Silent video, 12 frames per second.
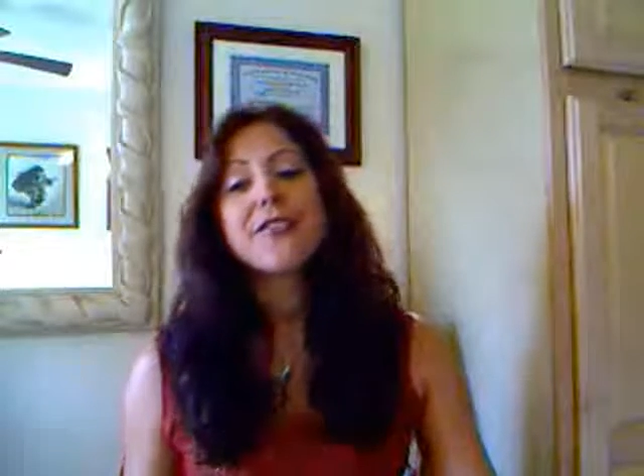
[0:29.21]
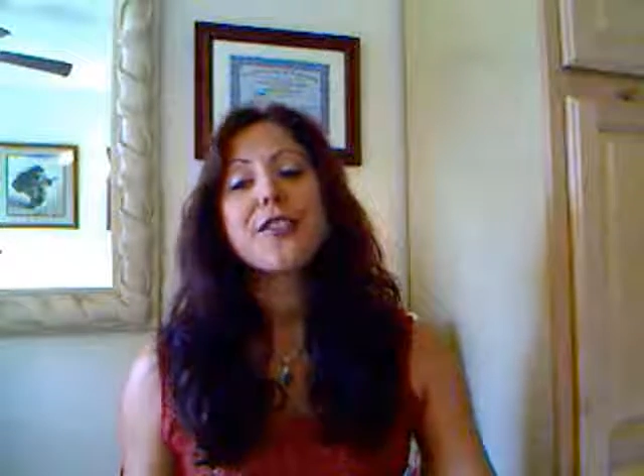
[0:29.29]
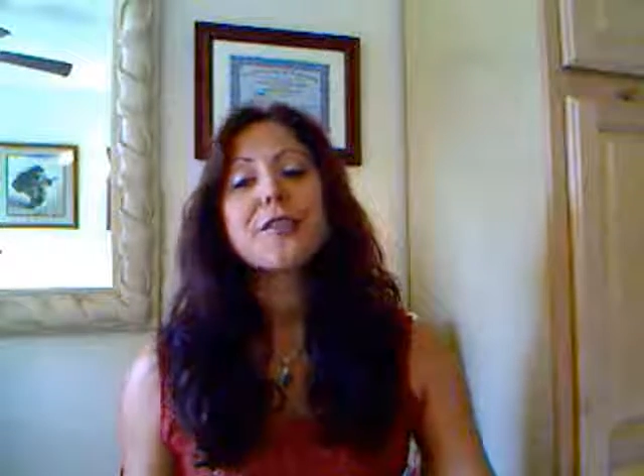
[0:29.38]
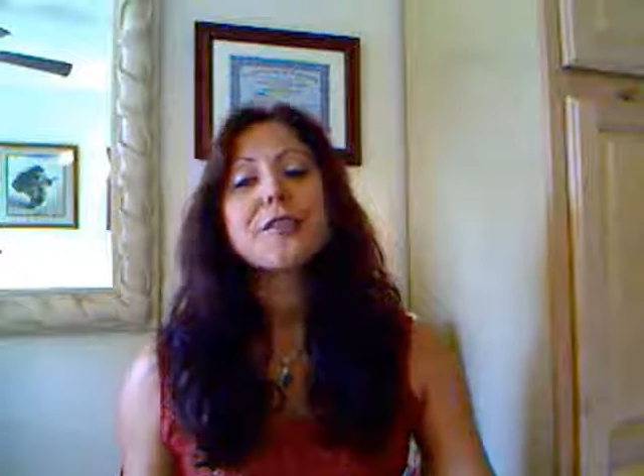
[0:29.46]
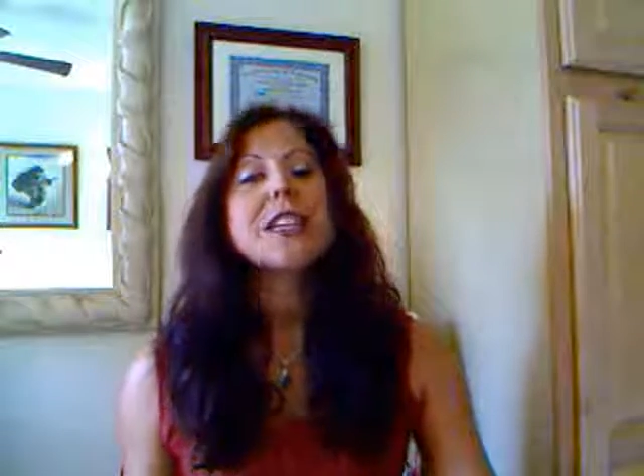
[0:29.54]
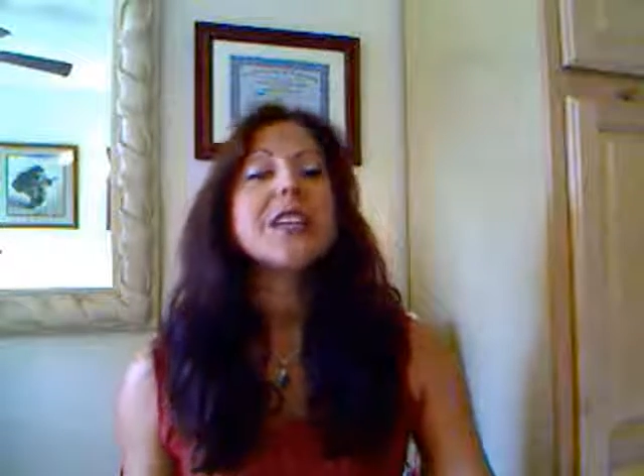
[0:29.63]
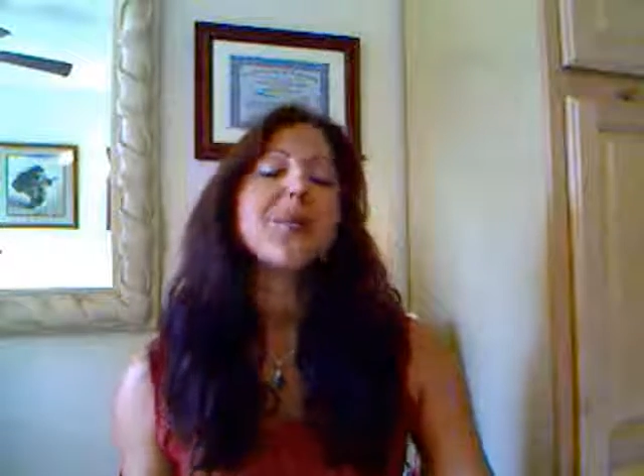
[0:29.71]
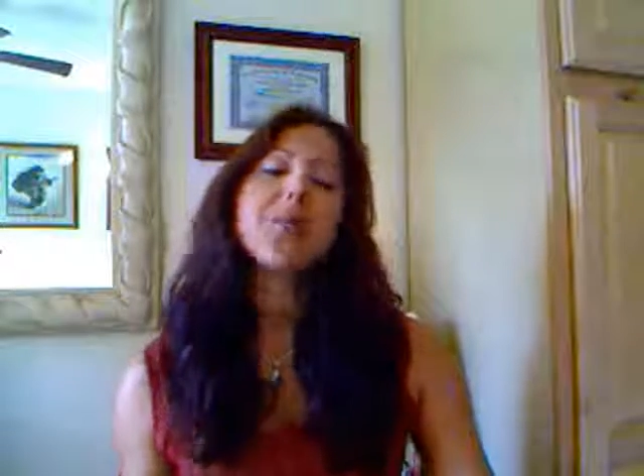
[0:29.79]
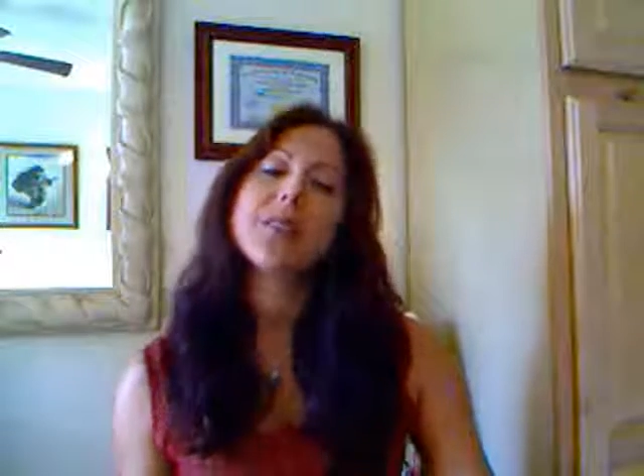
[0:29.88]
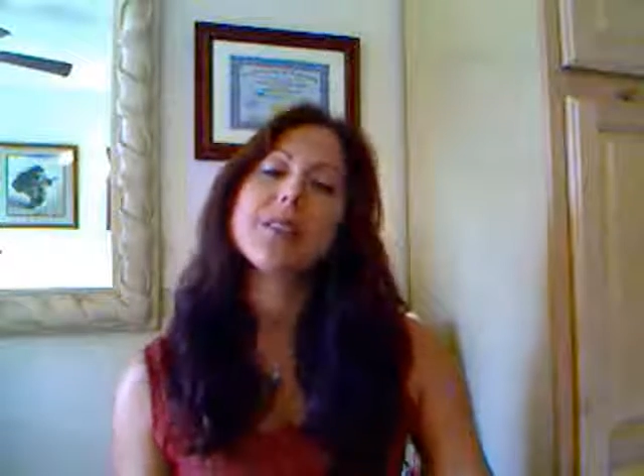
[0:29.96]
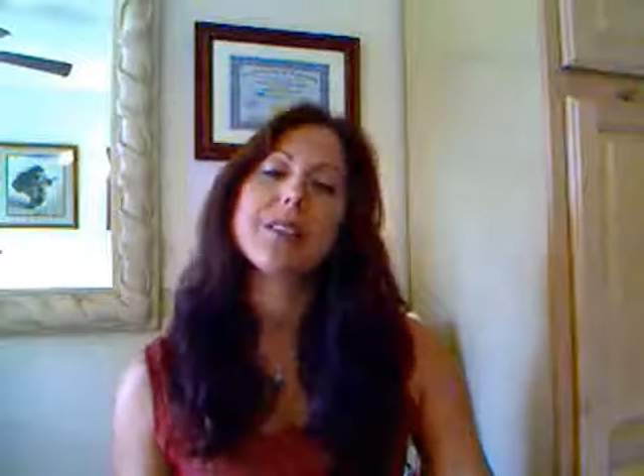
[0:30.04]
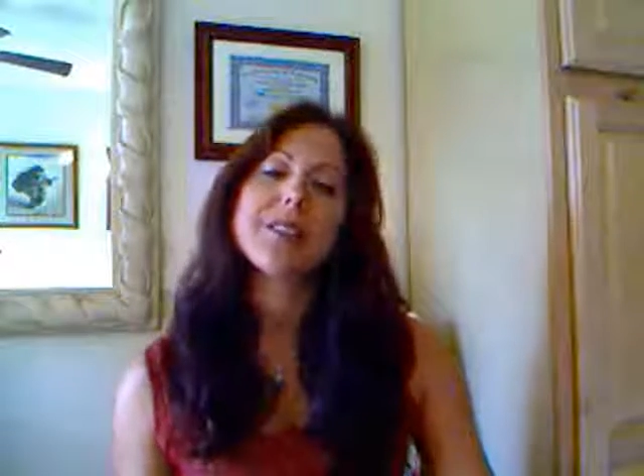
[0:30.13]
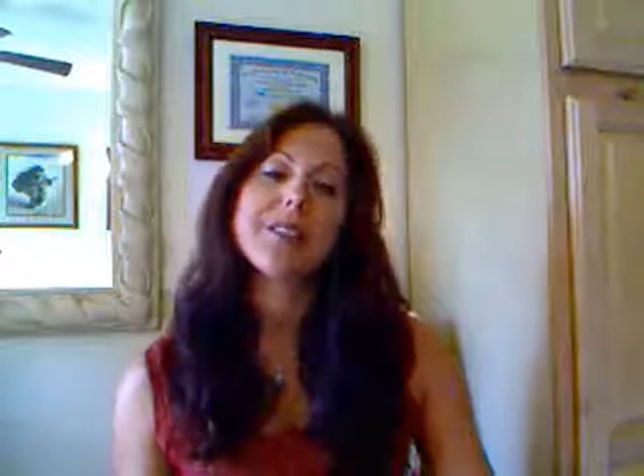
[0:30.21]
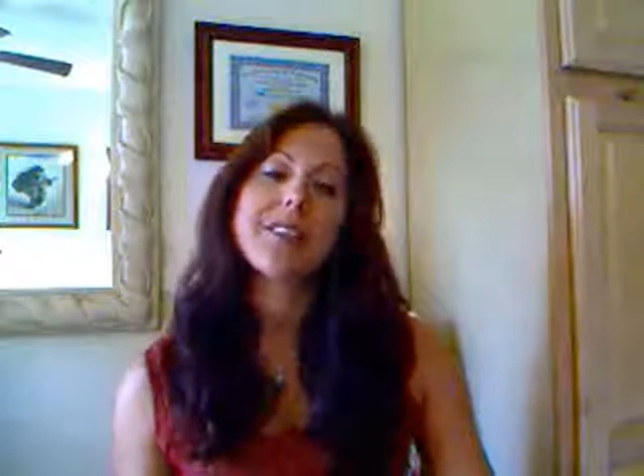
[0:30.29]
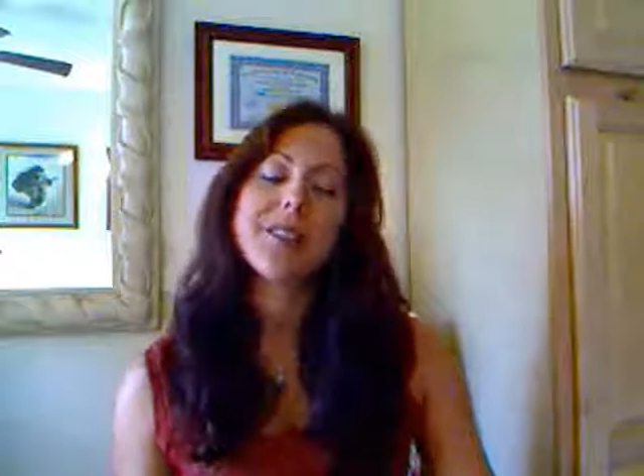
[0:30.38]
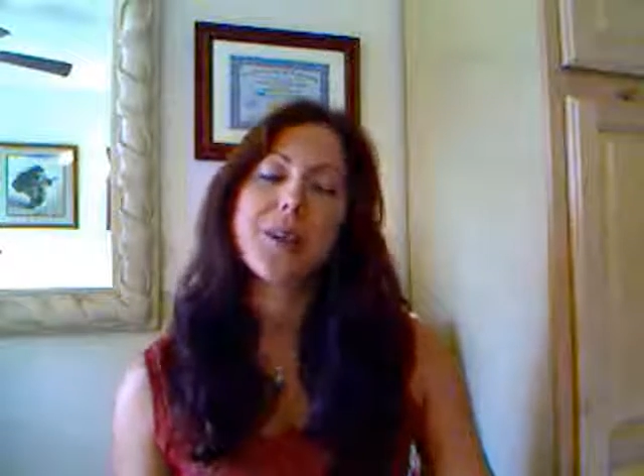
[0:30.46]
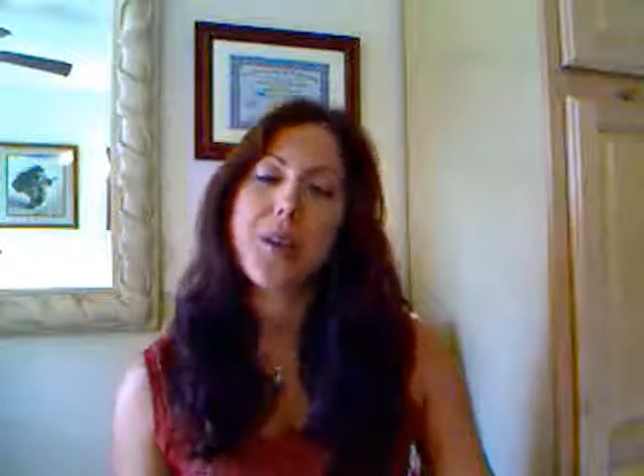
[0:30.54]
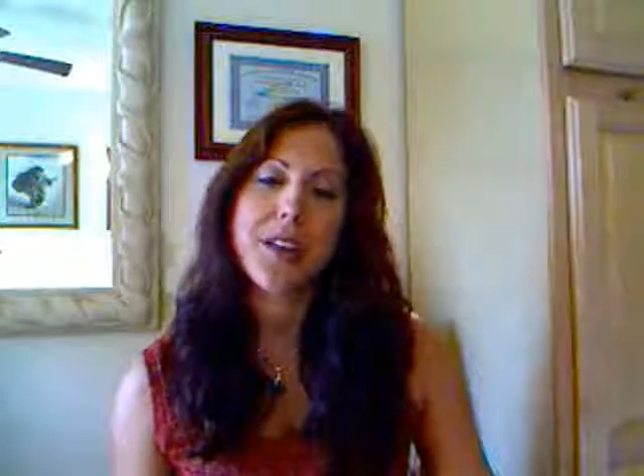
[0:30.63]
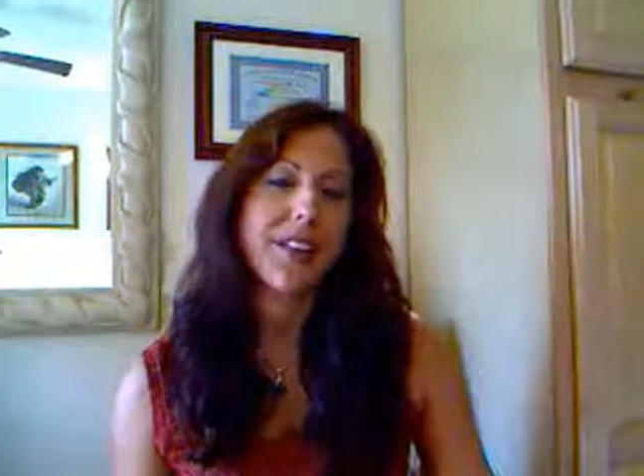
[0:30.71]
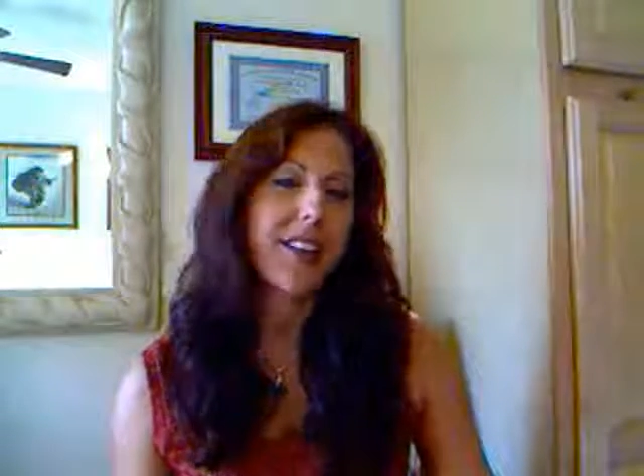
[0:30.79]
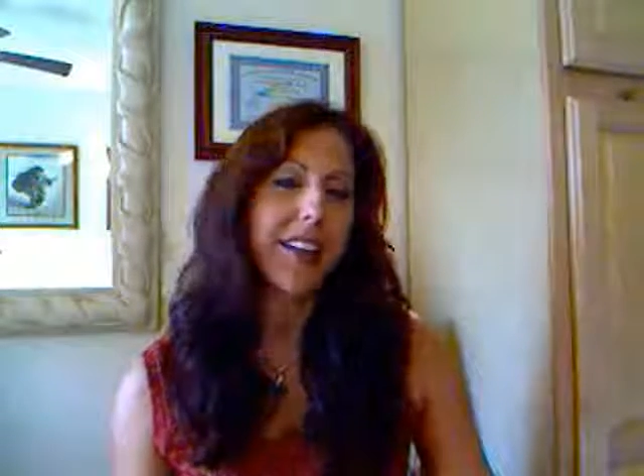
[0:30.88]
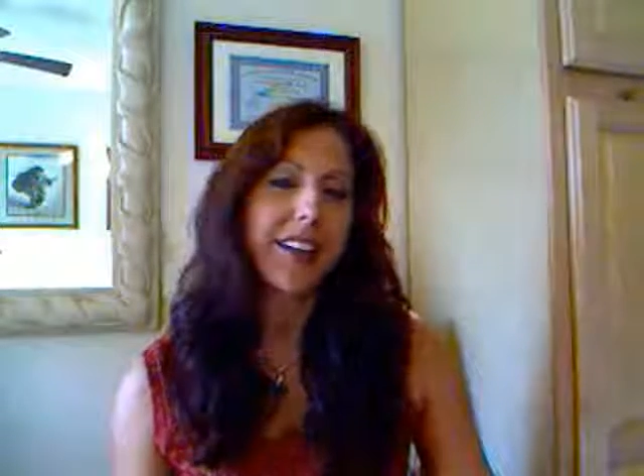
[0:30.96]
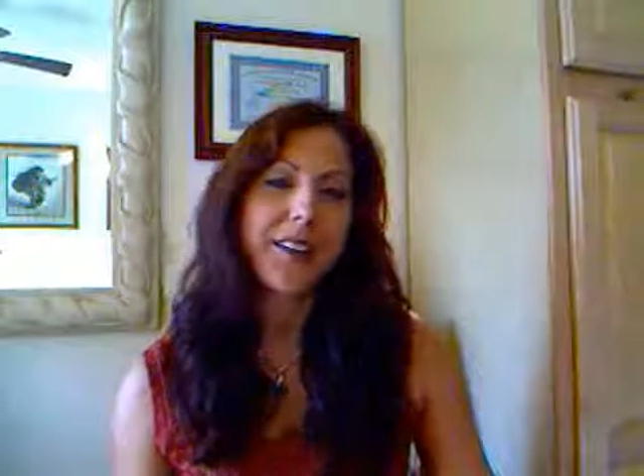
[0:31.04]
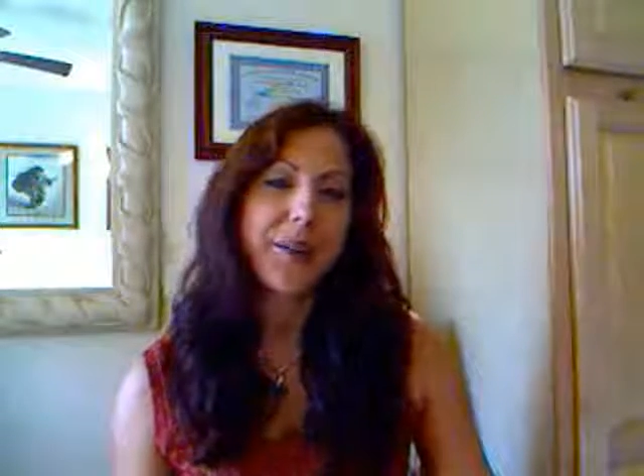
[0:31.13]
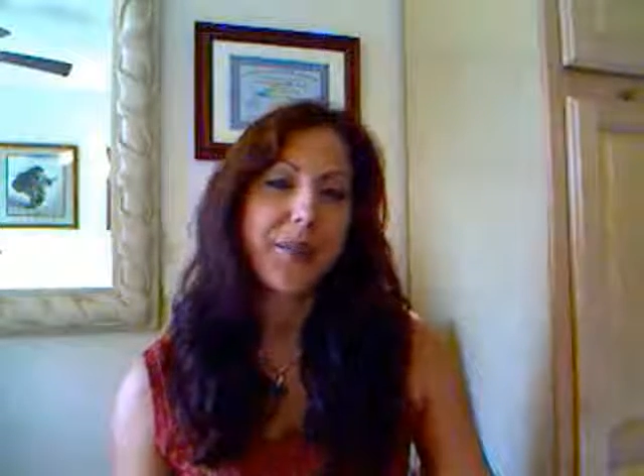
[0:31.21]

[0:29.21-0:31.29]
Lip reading: from deep within.